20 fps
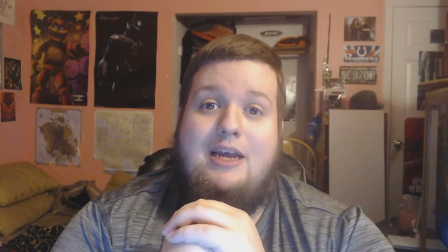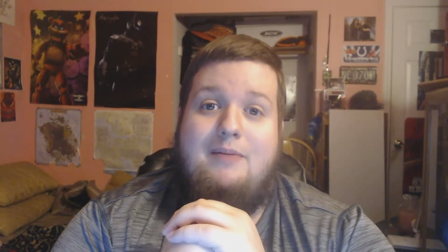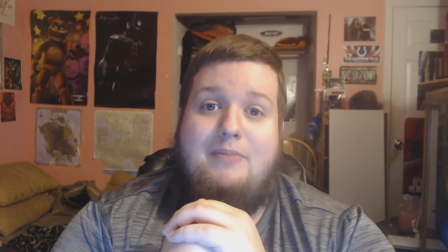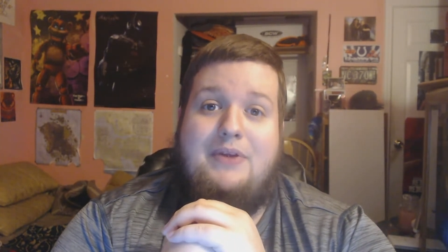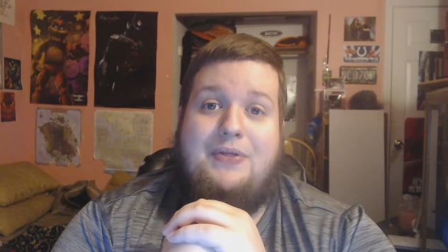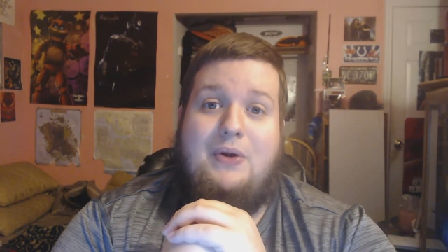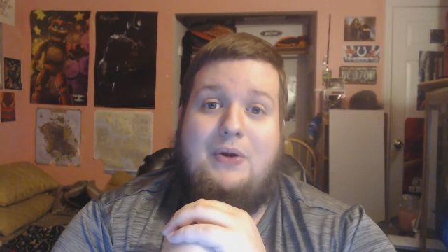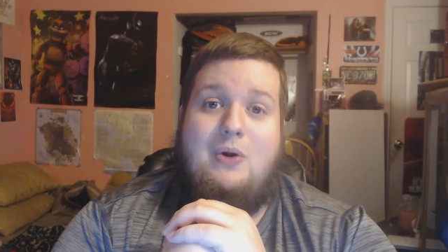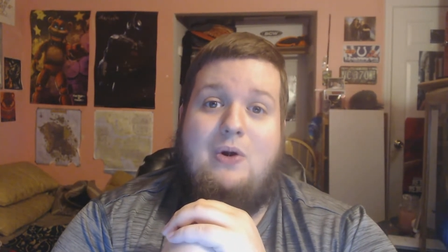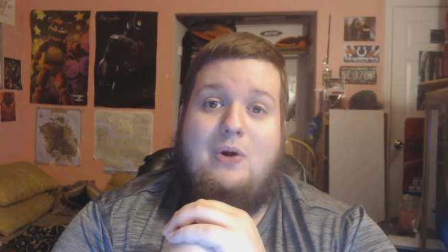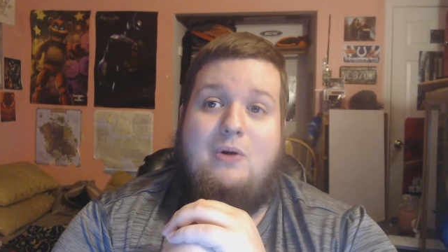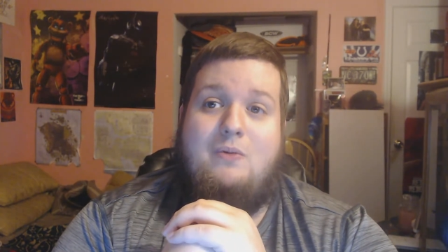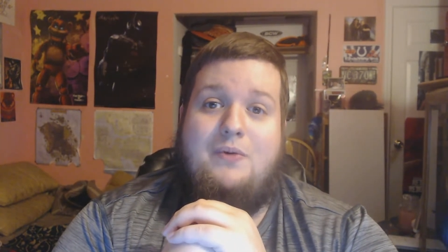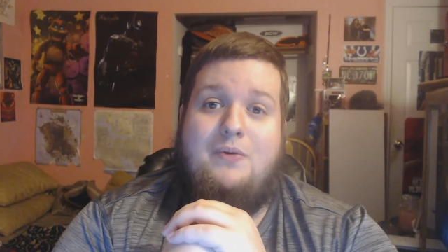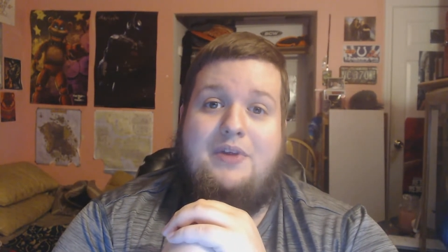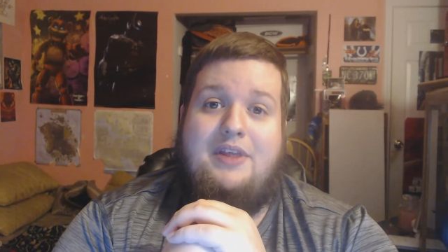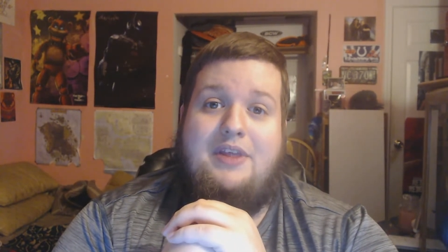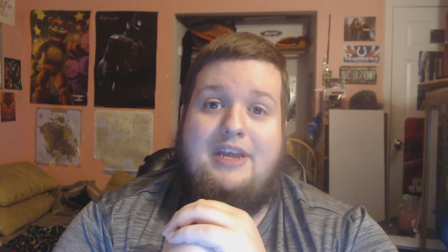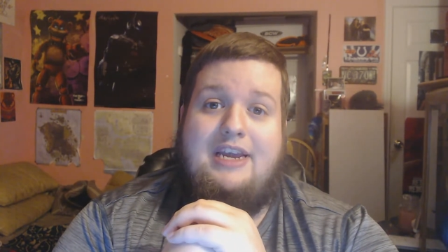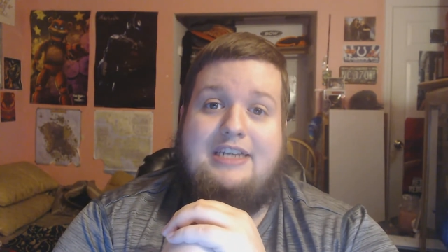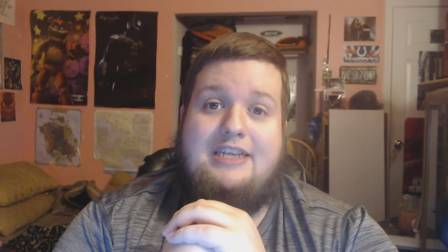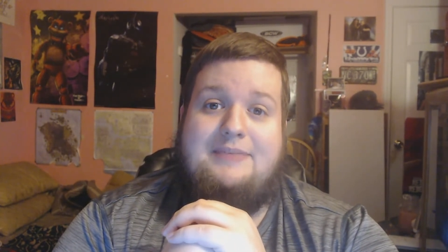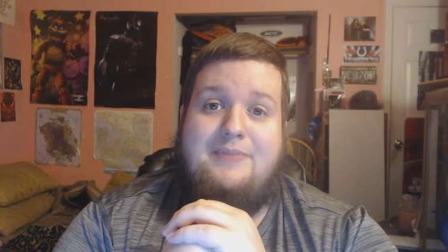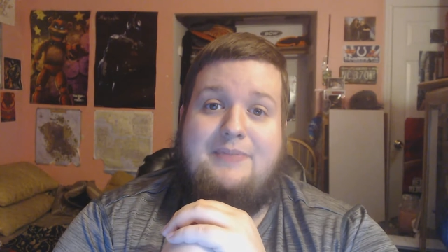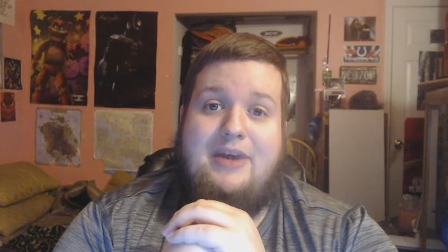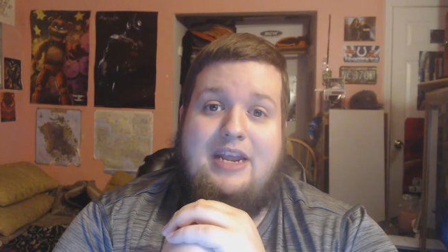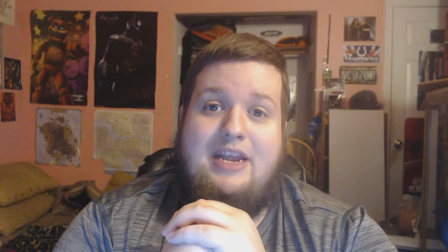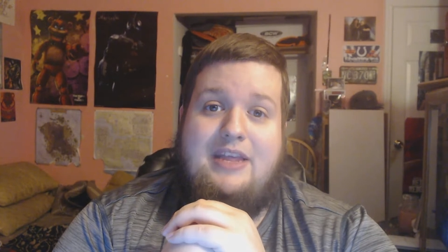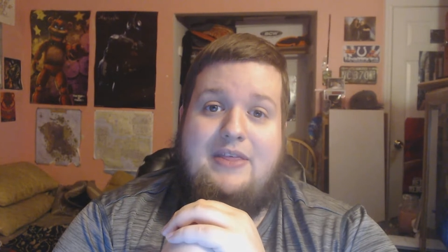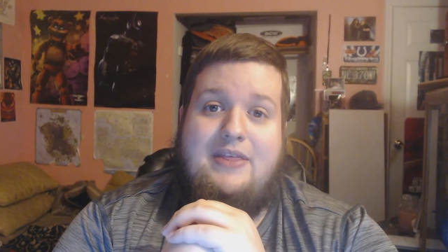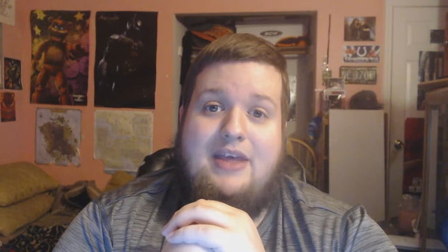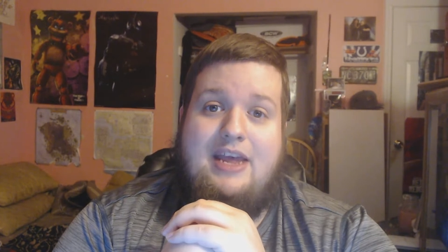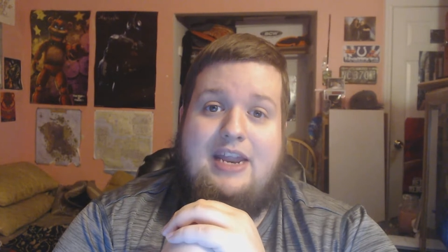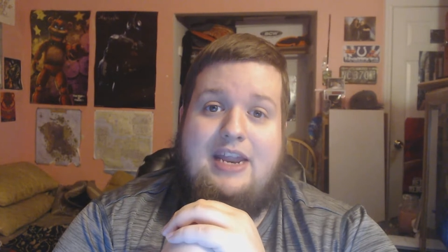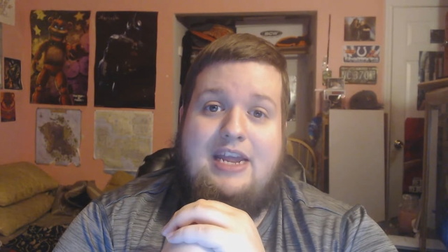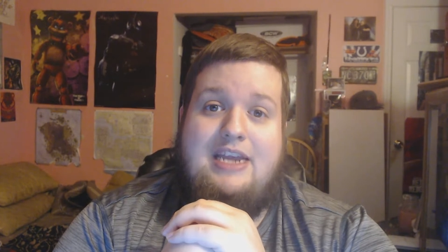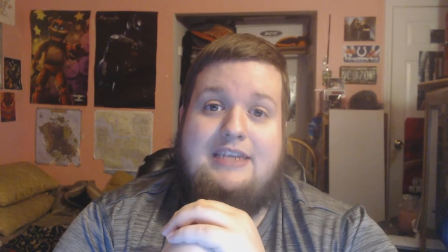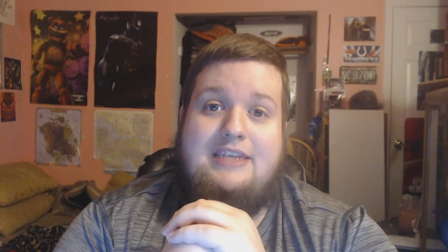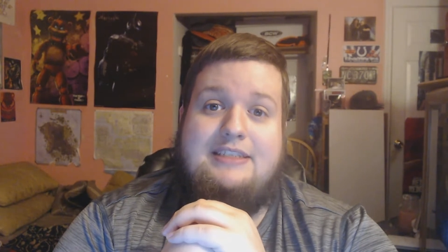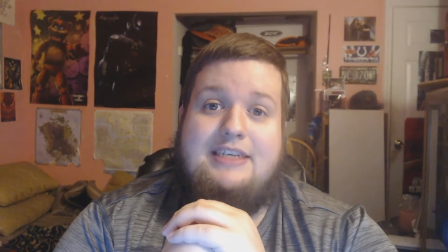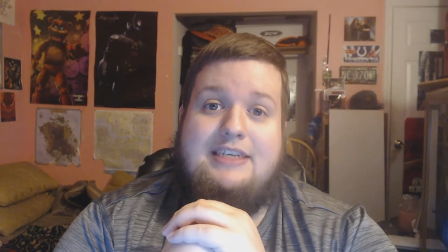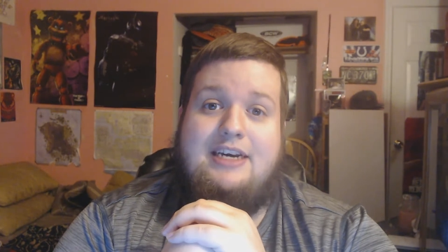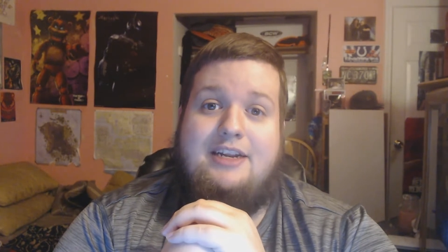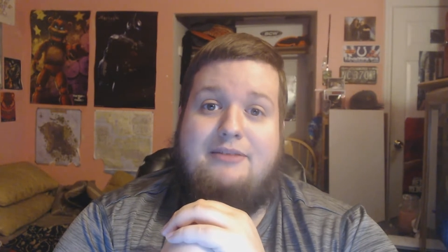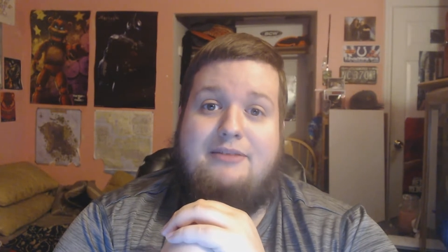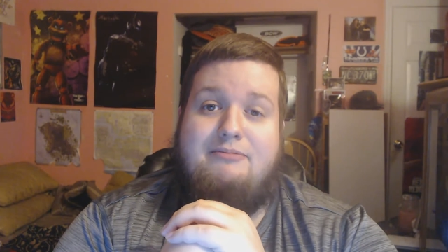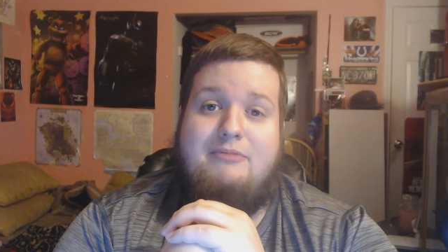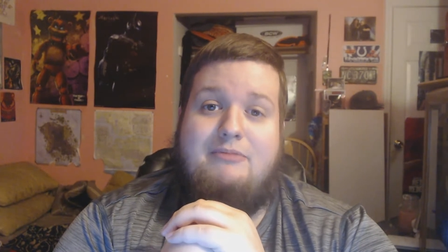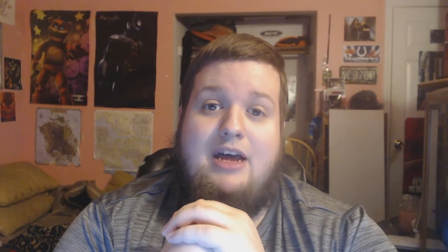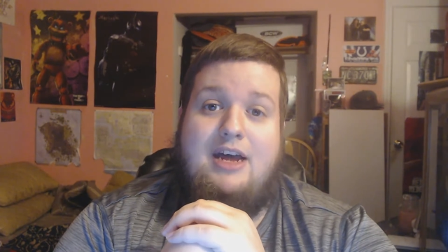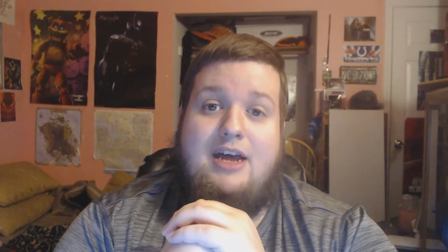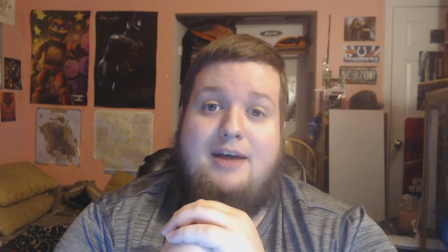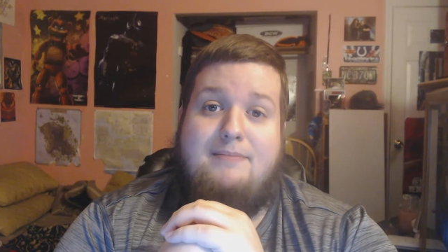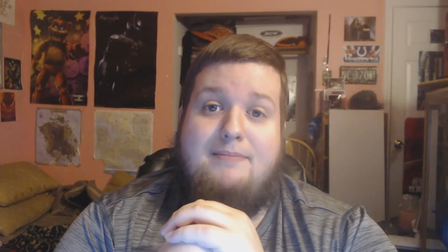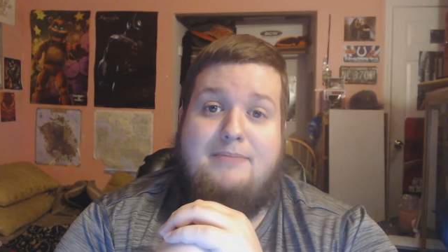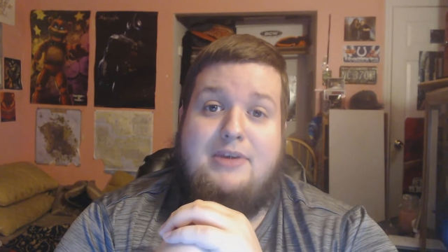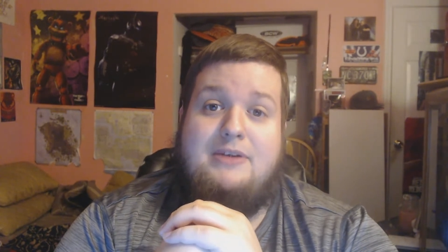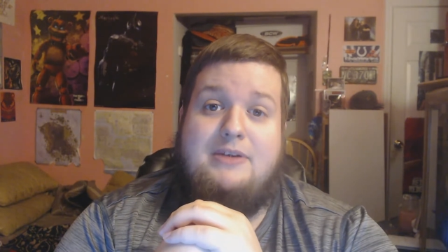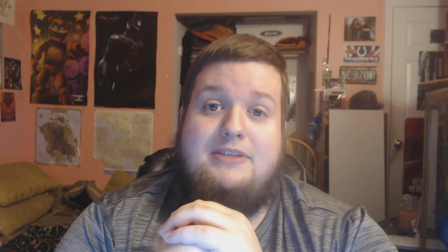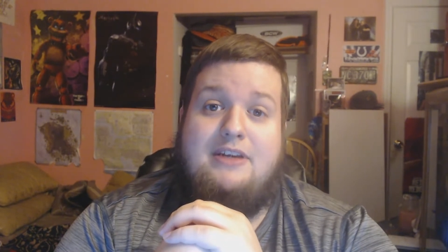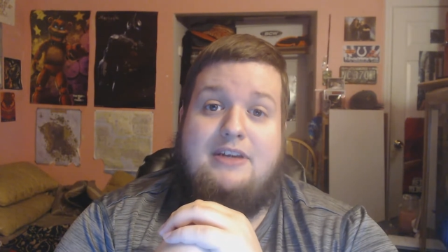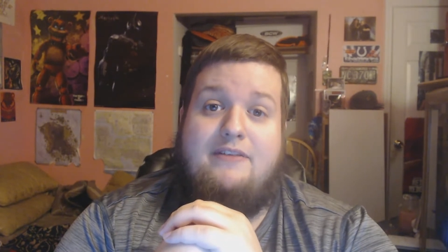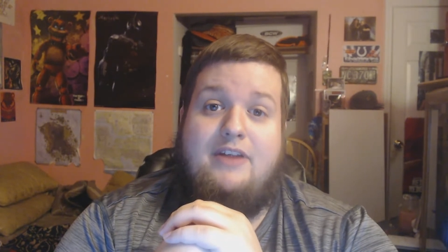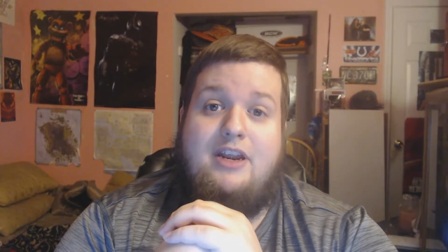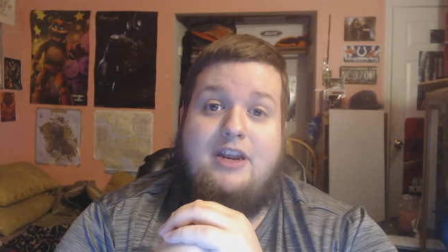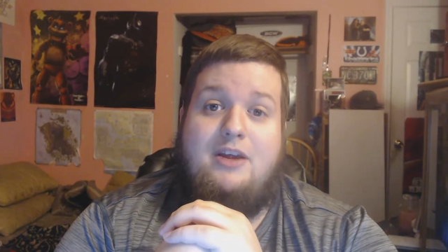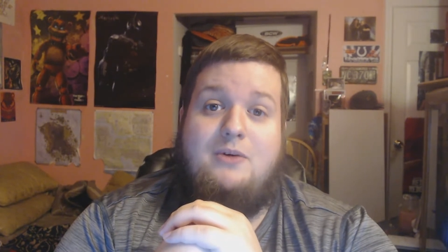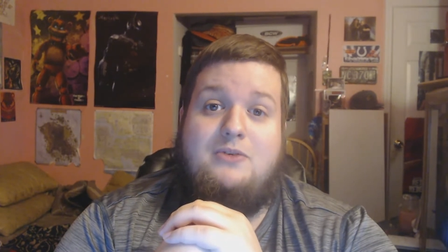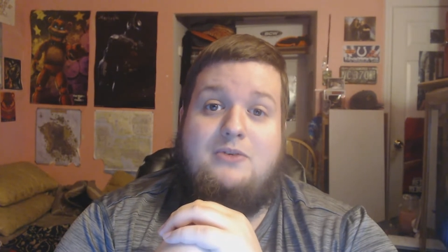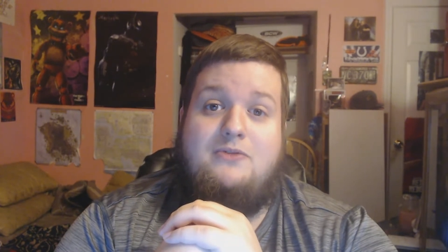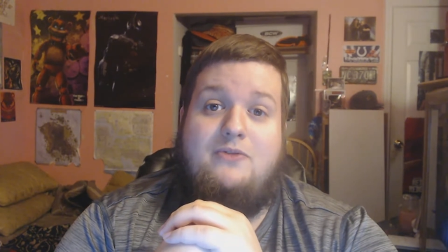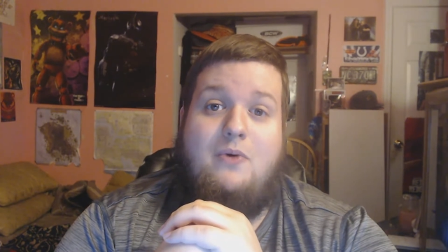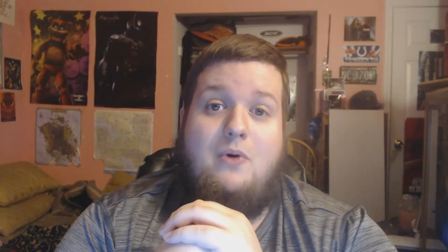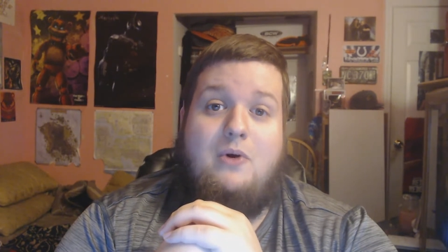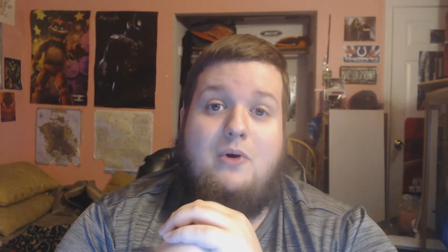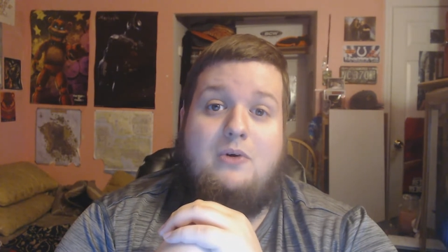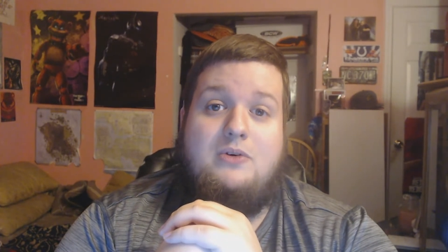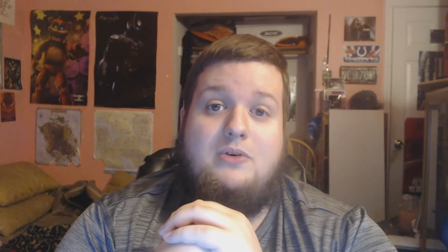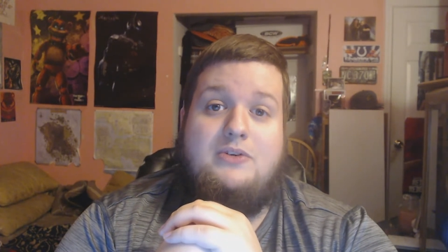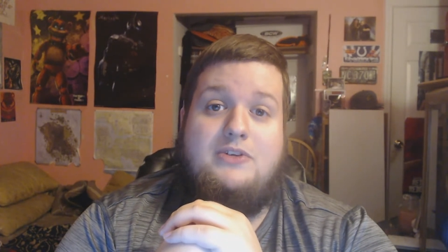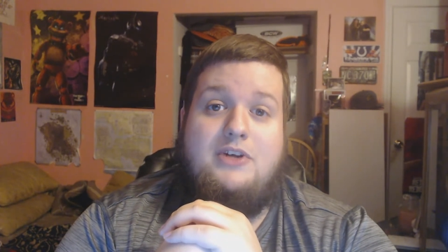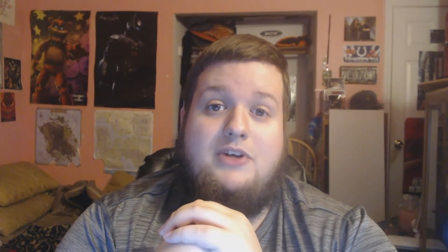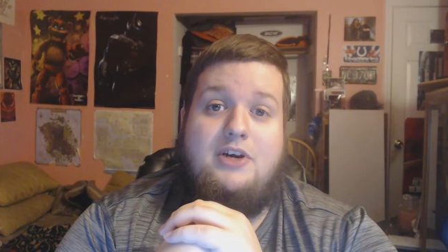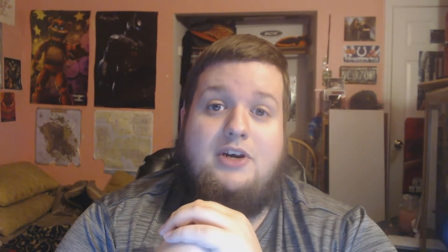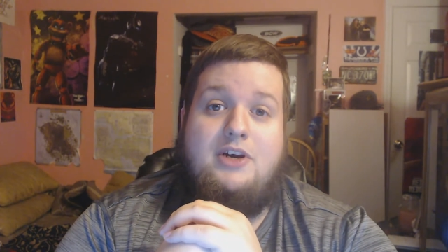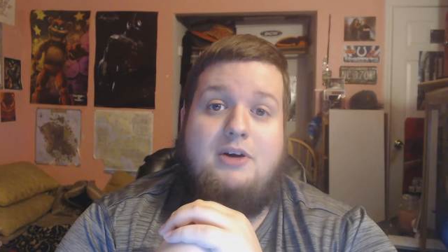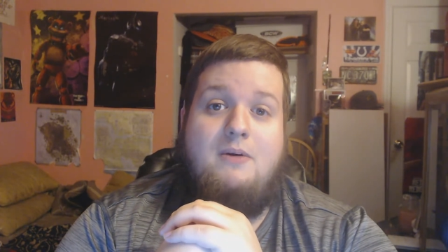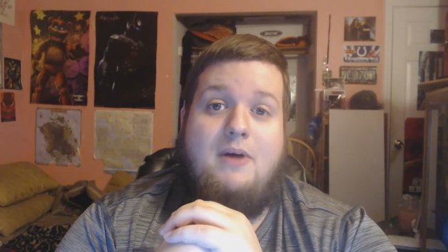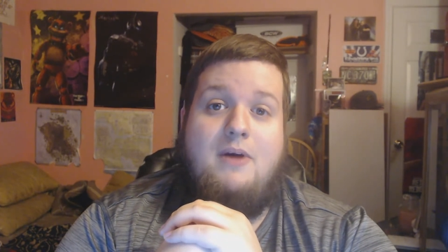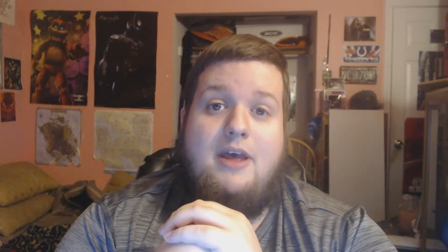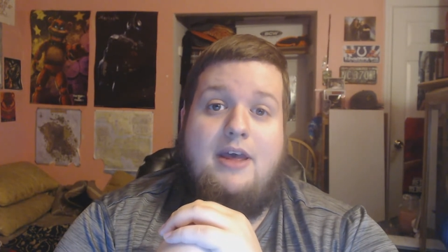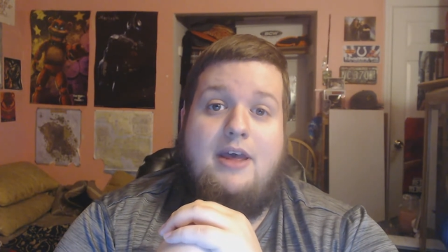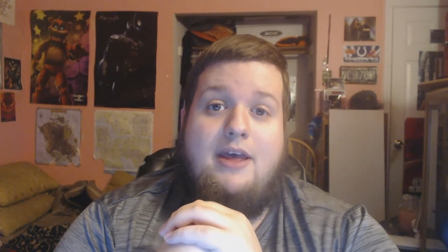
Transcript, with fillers: But there aren't really as many that he's done uh, music videos for, so...